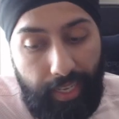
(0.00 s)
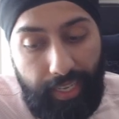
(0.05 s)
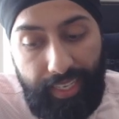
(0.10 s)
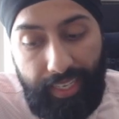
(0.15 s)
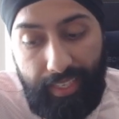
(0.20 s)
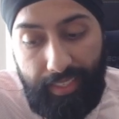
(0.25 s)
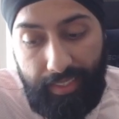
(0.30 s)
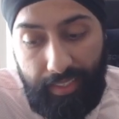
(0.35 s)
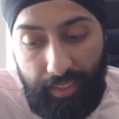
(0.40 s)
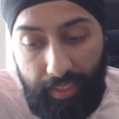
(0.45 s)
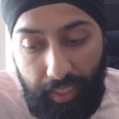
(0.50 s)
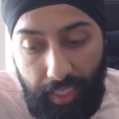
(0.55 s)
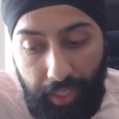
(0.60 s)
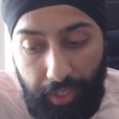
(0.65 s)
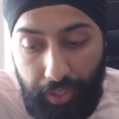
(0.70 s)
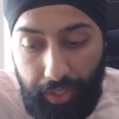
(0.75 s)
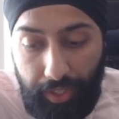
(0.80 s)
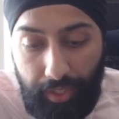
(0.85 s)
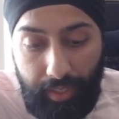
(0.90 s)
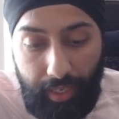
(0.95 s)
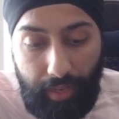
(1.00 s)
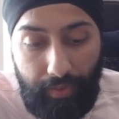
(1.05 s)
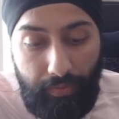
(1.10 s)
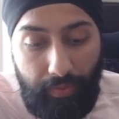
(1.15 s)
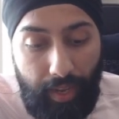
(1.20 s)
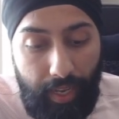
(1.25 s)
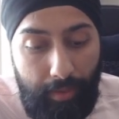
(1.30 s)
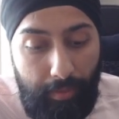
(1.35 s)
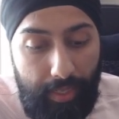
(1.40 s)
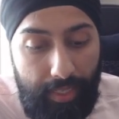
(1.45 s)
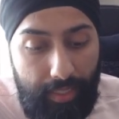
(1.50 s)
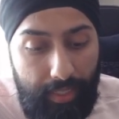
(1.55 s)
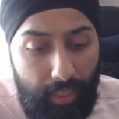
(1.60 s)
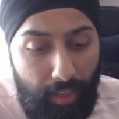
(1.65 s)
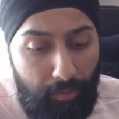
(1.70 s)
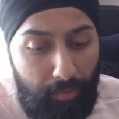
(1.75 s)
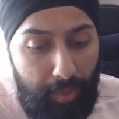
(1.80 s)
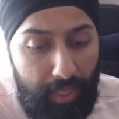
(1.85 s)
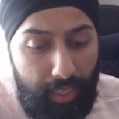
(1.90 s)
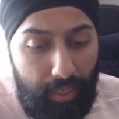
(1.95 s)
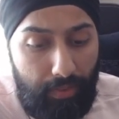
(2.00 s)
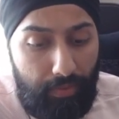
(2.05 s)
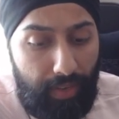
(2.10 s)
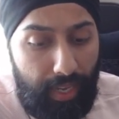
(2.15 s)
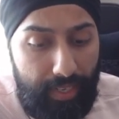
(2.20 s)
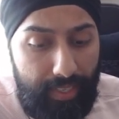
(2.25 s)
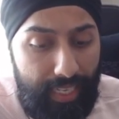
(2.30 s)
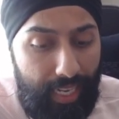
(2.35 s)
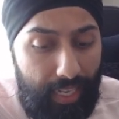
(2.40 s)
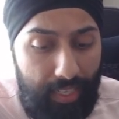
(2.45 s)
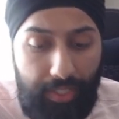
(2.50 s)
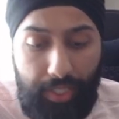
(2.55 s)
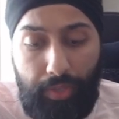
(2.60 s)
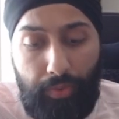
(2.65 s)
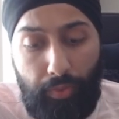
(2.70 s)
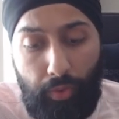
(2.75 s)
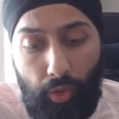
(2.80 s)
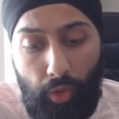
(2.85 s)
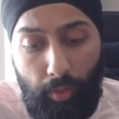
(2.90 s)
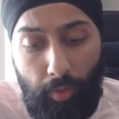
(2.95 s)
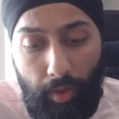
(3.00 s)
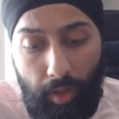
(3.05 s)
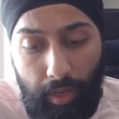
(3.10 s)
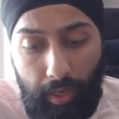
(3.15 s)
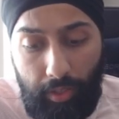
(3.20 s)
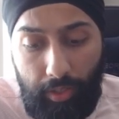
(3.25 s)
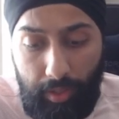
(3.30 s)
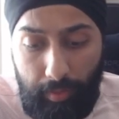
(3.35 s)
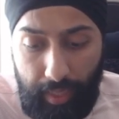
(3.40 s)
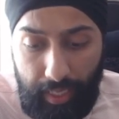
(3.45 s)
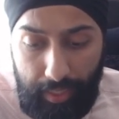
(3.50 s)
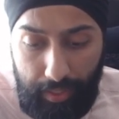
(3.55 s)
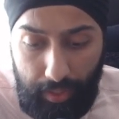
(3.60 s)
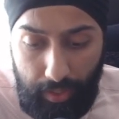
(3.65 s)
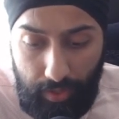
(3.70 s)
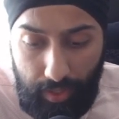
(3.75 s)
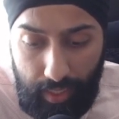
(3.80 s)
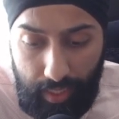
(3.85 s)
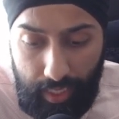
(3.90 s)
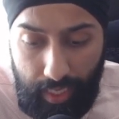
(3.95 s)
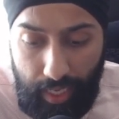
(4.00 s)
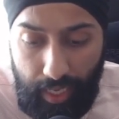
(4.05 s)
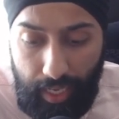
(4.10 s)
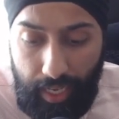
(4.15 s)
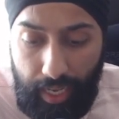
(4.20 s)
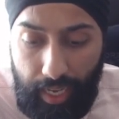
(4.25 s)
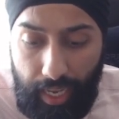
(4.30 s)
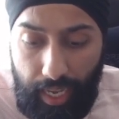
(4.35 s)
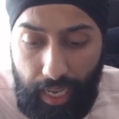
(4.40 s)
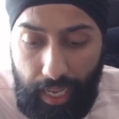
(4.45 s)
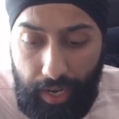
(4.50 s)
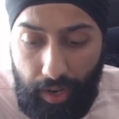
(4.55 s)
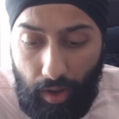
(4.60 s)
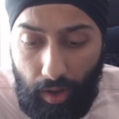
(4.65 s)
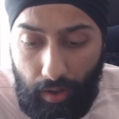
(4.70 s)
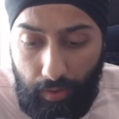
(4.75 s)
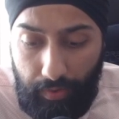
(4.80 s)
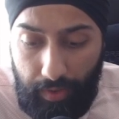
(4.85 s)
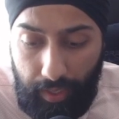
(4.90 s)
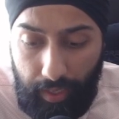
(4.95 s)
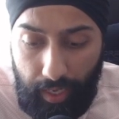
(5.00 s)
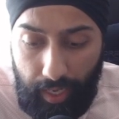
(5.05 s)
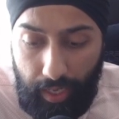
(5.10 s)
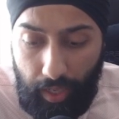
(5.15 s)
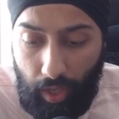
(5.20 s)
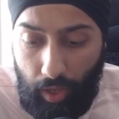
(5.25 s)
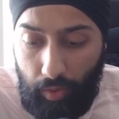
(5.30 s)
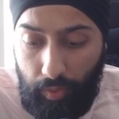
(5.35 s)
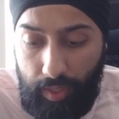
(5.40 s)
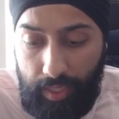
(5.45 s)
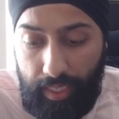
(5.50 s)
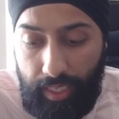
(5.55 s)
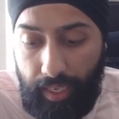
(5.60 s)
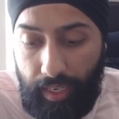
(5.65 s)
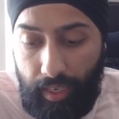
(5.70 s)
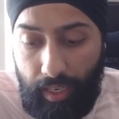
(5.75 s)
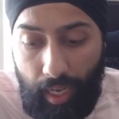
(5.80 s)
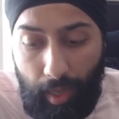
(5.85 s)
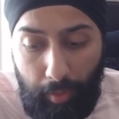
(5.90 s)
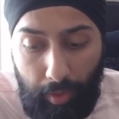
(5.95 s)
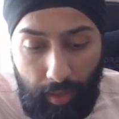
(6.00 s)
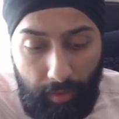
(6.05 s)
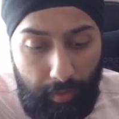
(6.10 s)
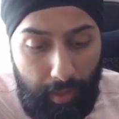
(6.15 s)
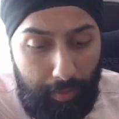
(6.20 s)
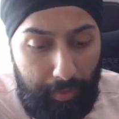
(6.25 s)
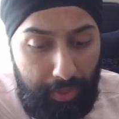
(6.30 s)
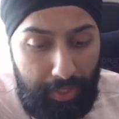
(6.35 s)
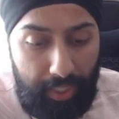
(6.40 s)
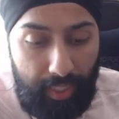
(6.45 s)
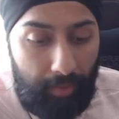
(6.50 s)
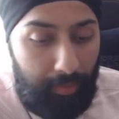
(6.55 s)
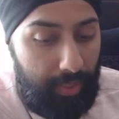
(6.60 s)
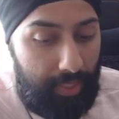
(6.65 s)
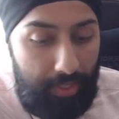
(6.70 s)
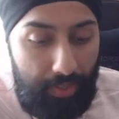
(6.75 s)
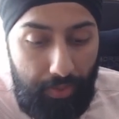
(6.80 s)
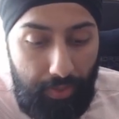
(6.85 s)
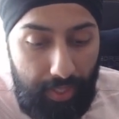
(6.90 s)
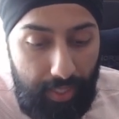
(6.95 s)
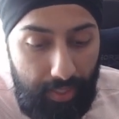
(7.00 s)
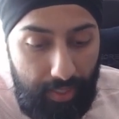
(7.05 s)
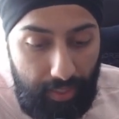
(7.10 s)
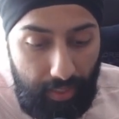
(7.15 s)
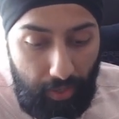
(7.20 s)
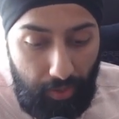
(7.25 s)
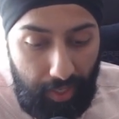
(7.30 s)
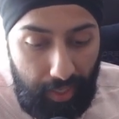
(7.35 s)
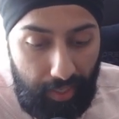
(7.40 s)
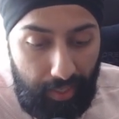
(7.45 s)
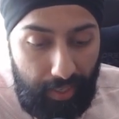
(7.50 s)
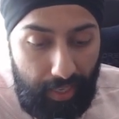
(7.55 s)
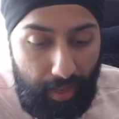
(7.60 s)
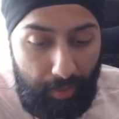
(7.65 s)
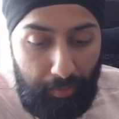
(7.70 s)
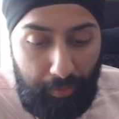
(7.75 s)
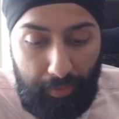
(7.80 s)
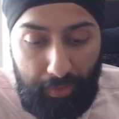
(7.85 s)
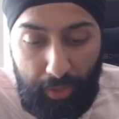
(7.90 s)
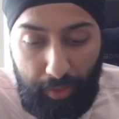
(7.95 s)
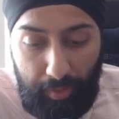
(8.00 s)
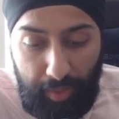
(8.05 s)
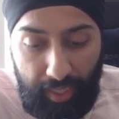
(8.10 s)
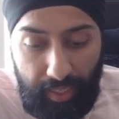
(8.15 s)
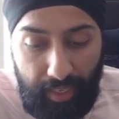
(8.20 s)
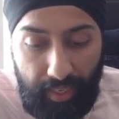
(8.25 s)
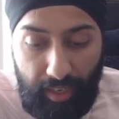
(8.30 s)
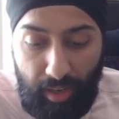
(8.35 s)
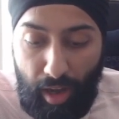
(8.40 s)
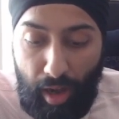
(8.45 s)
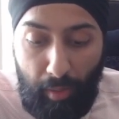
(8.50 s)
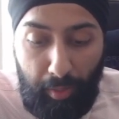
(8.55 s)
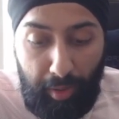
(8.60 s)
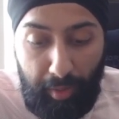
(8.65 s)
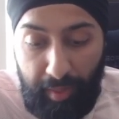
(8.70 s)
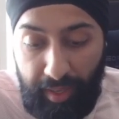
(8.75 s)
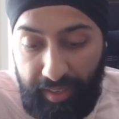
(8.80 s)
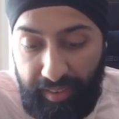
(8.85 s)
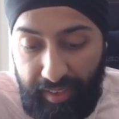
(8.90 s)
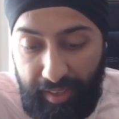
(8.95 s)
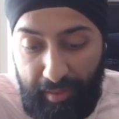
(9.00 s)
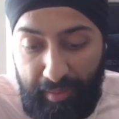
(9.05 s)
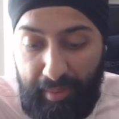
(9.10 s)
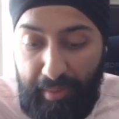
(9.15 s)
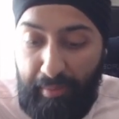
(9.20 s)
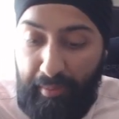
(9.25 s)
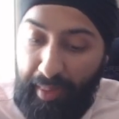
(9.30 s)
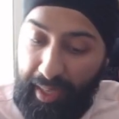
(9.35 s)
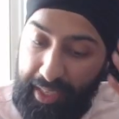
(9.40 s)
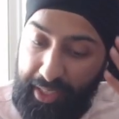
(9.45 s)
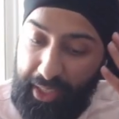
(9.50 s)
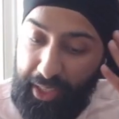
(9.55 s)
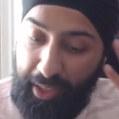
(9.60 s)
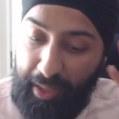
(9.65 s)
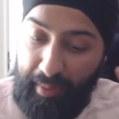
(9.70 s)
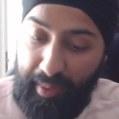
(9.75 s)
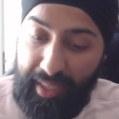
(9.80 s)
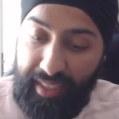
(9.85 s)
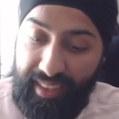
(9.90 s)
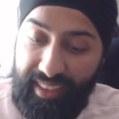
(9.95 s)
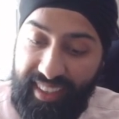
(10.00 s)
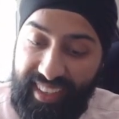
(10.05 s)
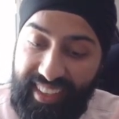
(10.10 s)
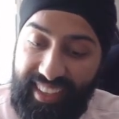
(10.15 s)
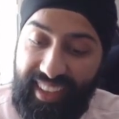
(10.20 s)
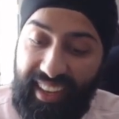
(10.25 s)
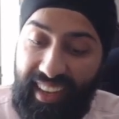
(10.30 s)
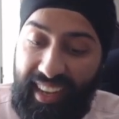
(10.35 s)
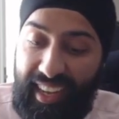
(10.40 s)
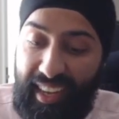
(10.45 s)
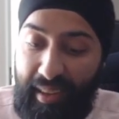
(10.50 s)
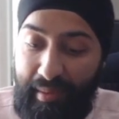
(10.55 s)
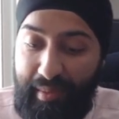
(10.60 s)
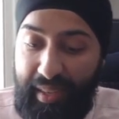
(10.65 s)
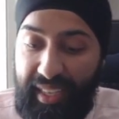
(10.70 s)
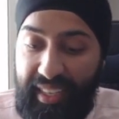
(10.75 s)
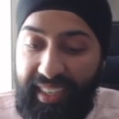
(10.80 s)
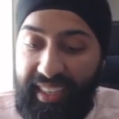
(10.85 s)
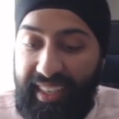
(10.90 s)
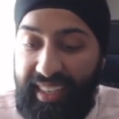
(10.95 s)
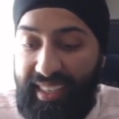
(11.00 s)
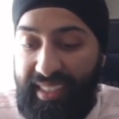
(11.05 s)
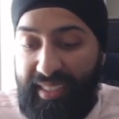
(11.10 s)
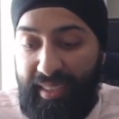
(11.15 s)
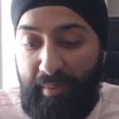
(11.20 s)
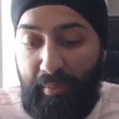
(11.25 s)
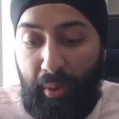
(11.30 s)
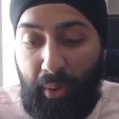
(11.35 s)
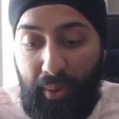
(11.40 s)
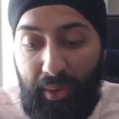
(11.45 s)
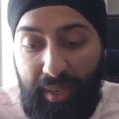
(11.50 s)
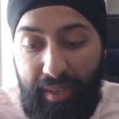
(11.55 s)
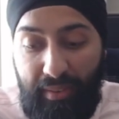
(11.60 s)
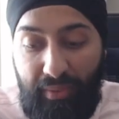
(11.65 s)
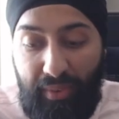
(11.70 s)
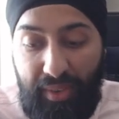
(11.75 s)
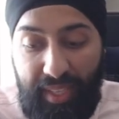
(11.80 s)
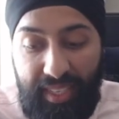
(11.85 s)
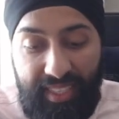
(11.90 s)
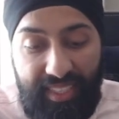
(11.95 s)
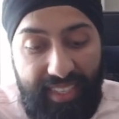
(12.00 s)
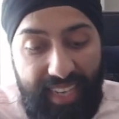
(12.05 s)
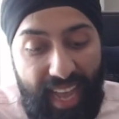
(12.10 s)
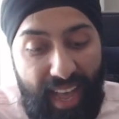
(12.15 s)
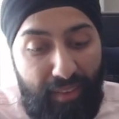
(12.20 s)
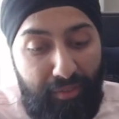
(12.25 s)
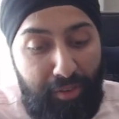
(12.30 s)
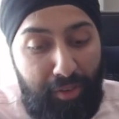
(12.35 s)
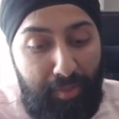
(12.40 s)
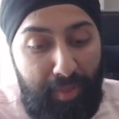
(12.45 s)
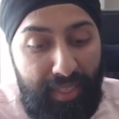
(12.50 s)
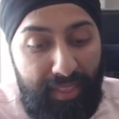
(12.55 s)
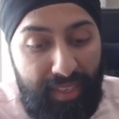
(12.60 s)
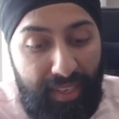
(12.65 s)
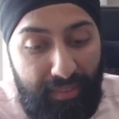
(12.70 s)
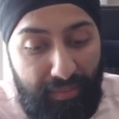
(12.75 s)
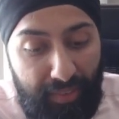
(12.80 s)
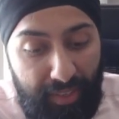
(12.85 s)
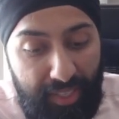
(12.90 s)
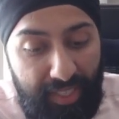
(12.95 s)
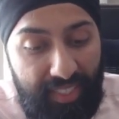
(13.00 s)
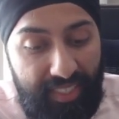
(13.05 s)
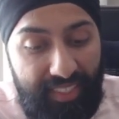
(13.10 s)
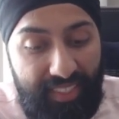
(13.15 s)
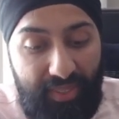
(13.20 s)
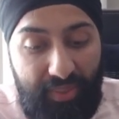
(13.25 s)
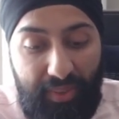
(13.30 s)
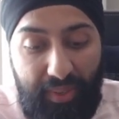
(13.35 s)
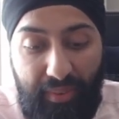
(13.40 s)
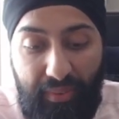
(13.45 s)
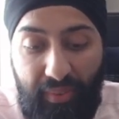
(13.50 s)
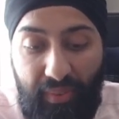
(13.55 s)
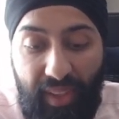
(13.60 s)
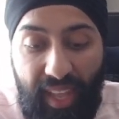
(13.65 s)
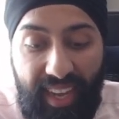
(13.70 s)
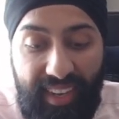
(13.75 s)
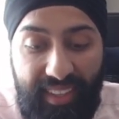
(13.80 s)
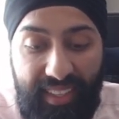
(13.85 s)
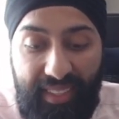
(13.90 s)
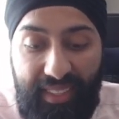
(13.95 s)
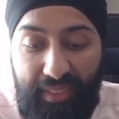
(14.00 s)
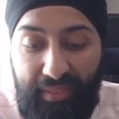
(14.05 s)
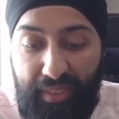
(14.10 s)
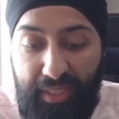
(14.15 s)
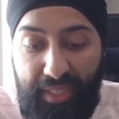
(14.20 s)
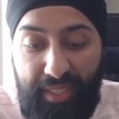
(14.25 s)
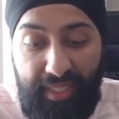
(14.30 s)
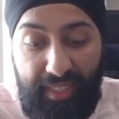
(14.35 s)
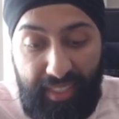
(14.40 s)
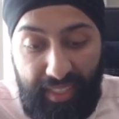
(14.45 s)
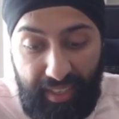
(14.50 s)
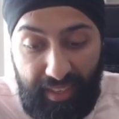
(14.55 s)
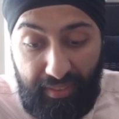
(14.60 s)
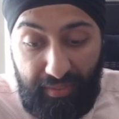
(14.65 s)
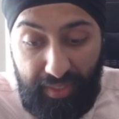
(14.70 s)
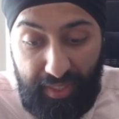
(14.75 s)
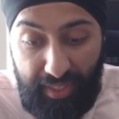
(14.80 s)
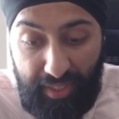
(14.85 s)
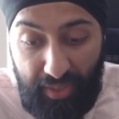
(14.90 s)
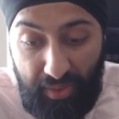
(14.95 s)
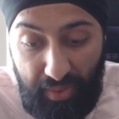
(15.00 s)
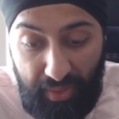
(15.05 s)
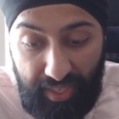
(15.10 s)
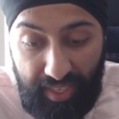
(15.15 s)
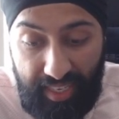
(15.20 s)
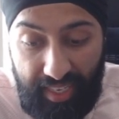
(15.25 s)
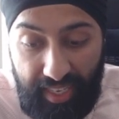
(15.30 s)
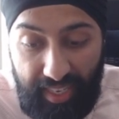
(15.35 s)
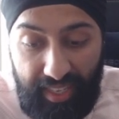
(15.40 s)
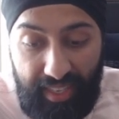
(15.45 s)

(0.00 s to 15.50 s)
As a teacher, I find myself being a fantastic role model to my students, and often I always get a couple of my Punjabi students looking up to me and complimenting my turban. It is important for the staff to be diverse, to reflect the diversity of the students.